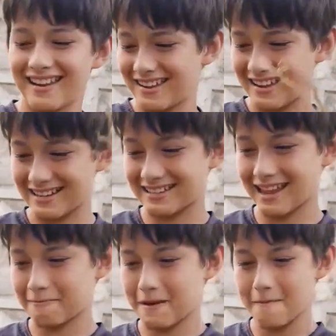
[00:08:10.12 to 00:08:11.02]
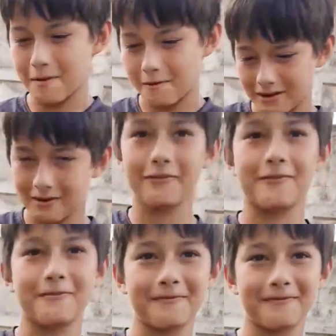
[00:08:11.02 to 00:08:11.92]
Like it's like paper when you
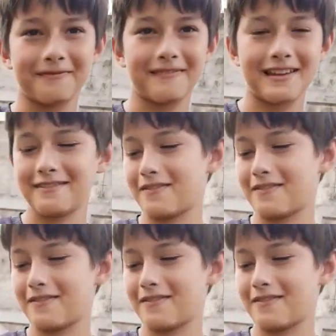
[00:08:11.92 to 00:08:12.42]
like the